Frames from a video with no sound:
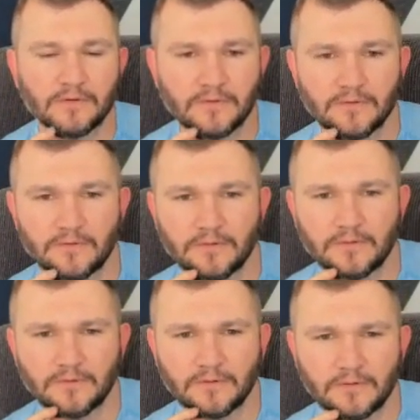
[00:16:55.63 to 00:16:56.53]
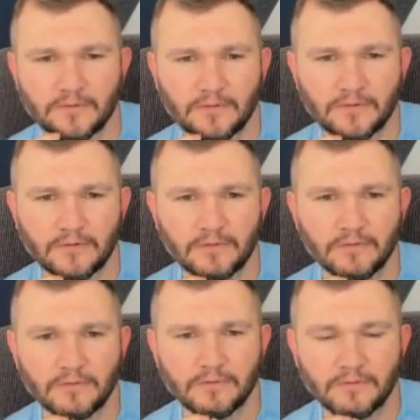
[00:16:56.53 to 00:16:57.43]

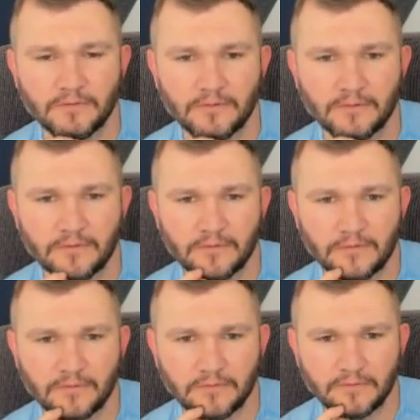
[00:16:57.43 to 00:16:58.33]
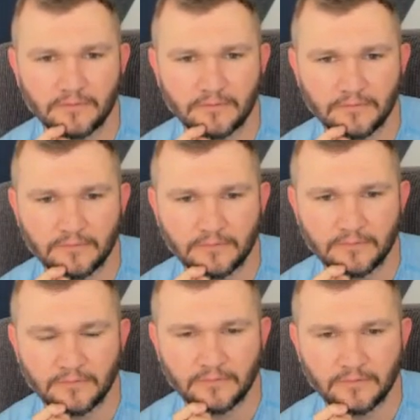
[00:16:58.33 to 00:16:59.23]

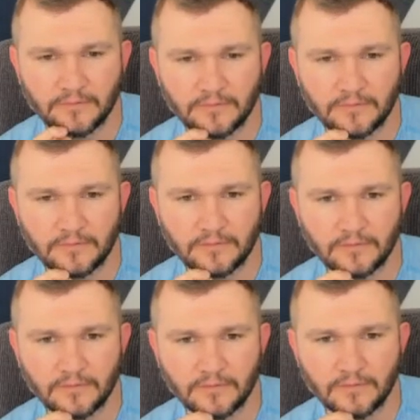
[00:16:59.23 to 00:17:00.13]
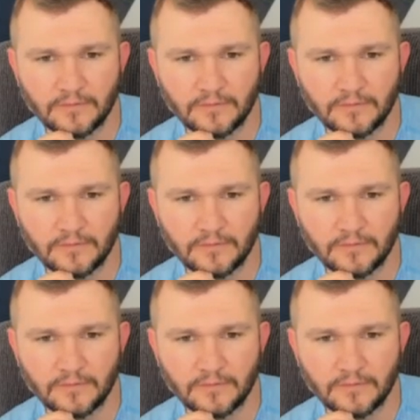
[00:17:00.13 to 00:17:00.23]
(silent)